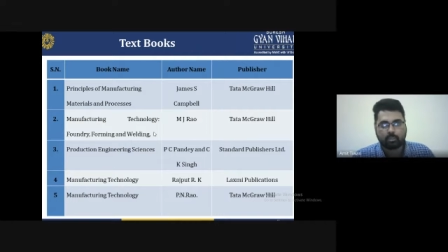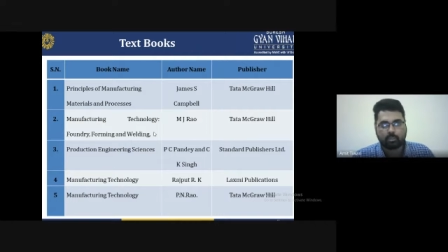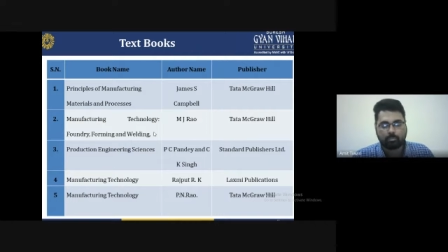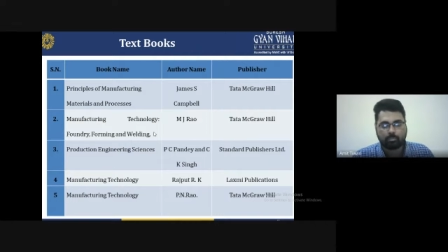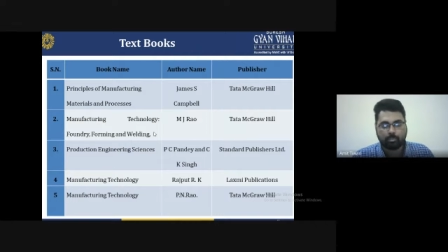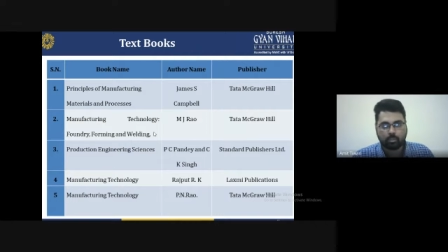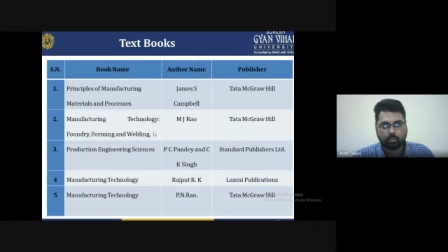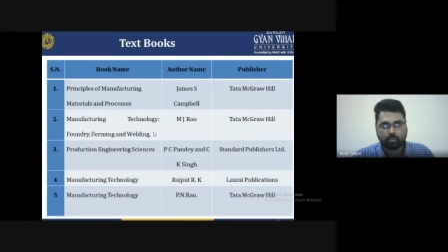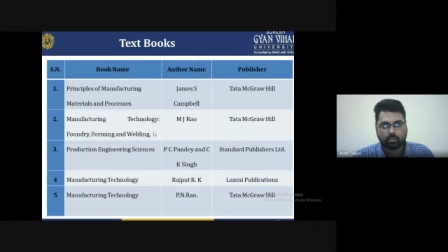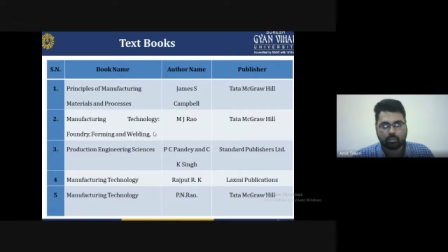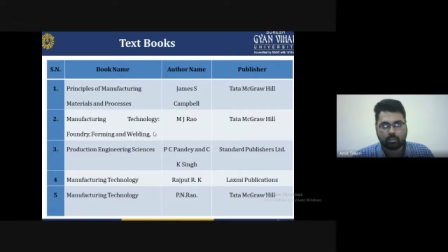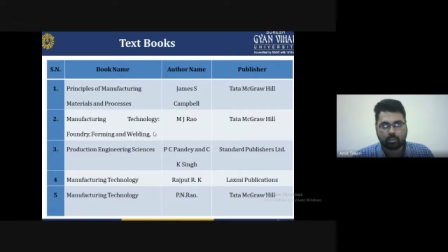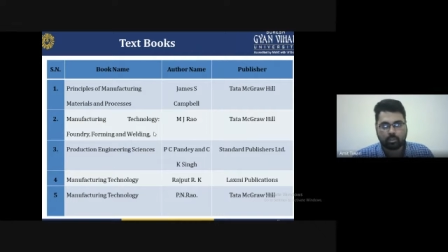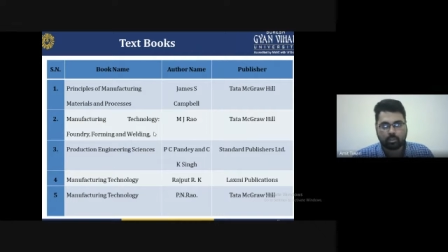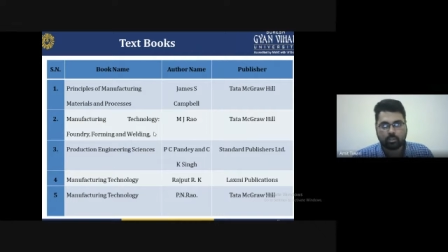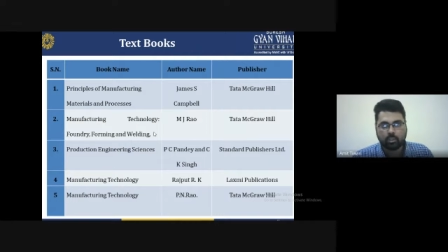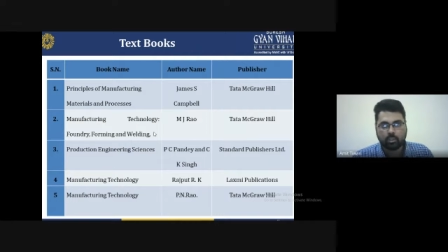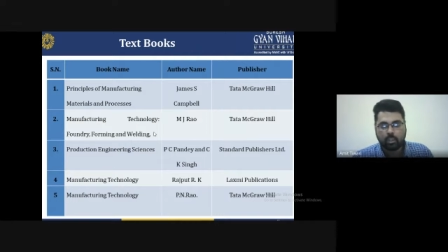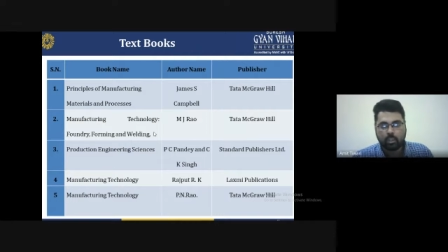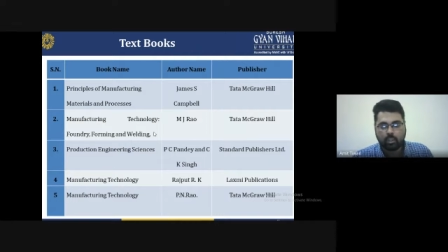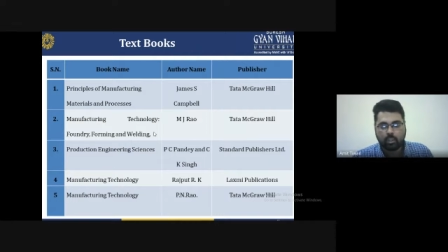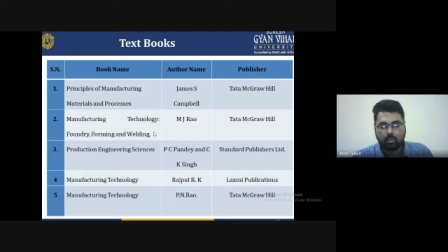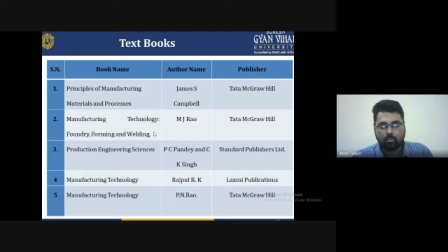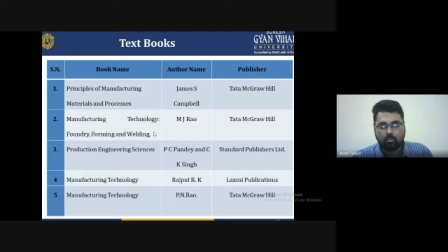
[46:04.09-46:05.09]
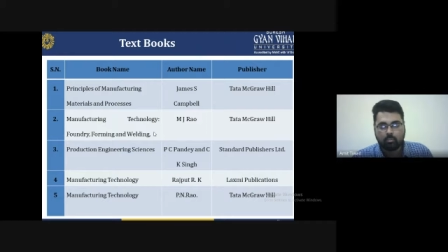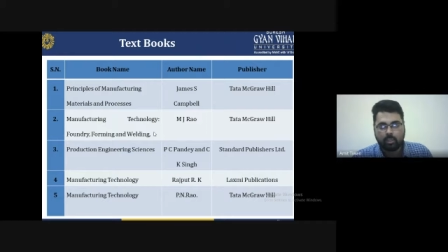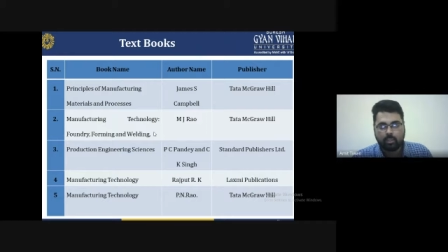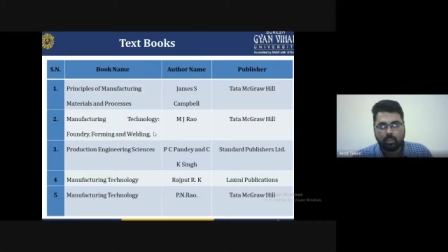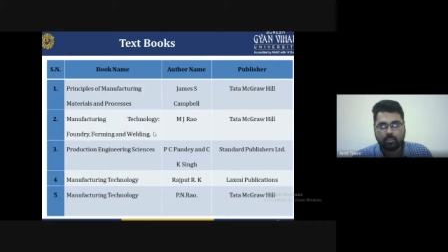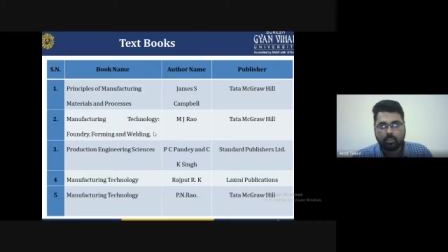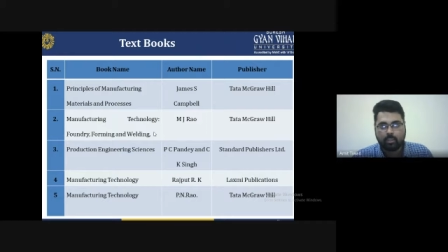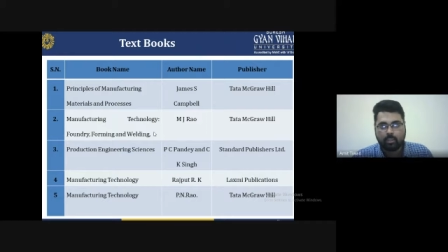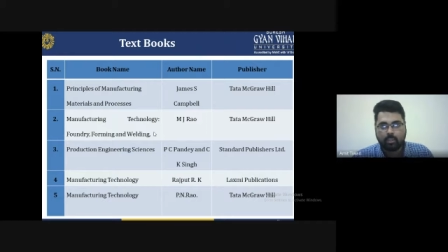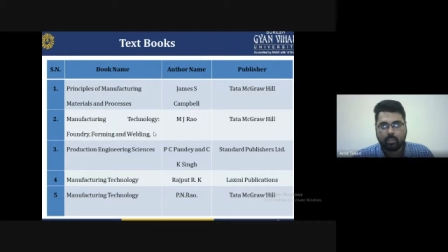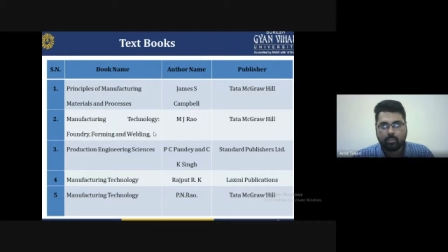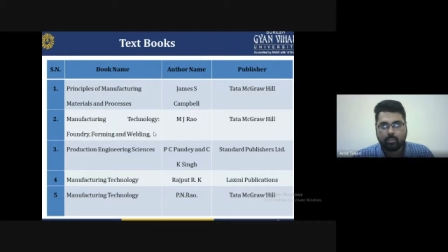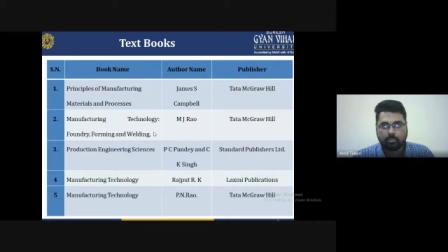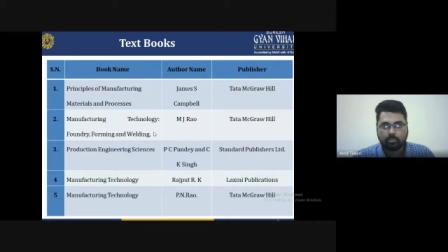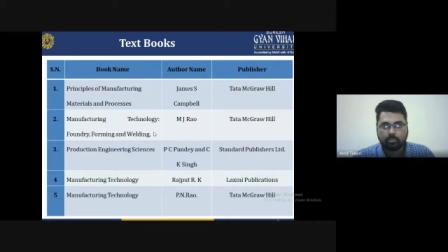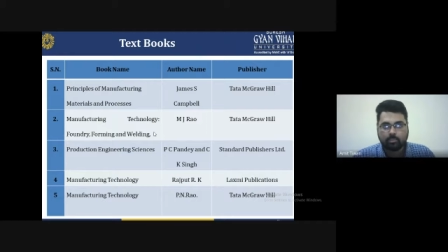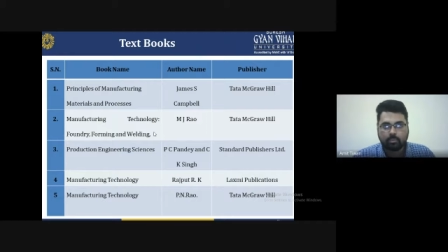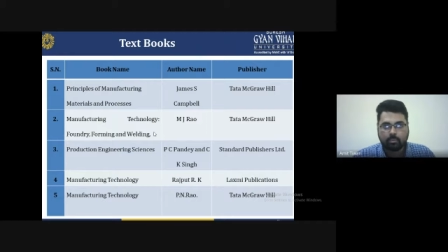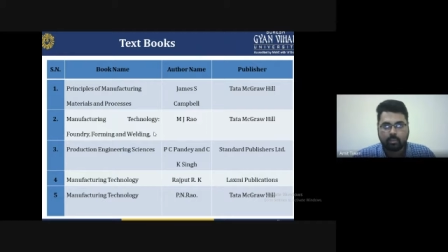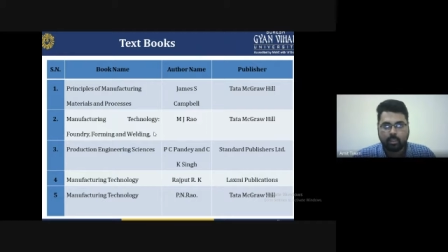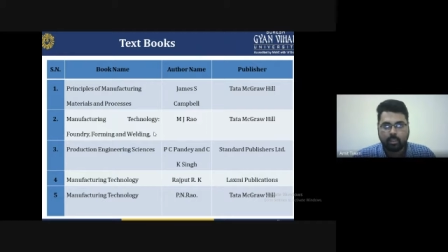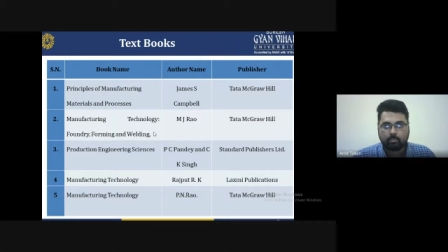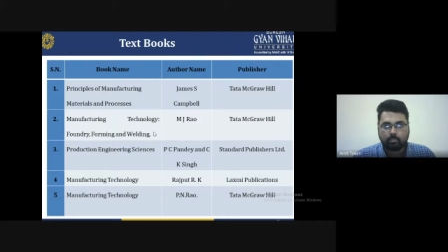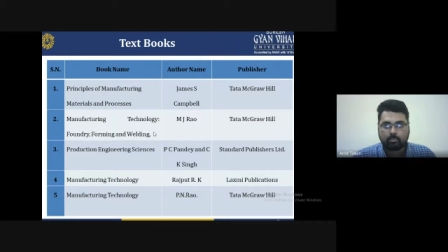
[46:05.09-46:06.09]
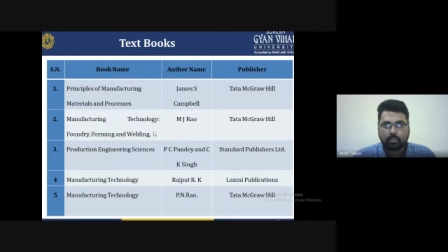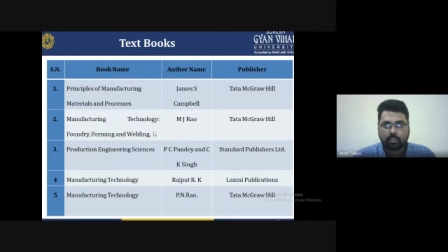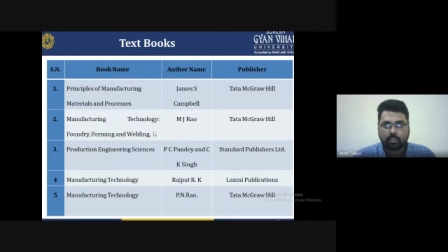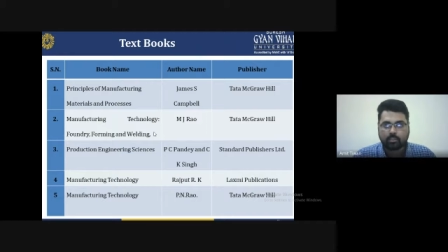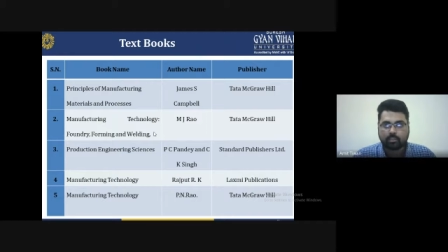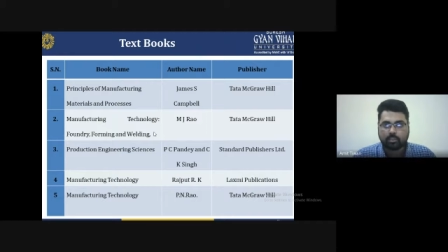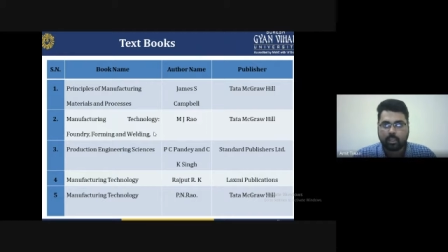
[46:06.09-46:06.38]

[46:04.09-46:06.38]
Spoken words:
and Processes by James S.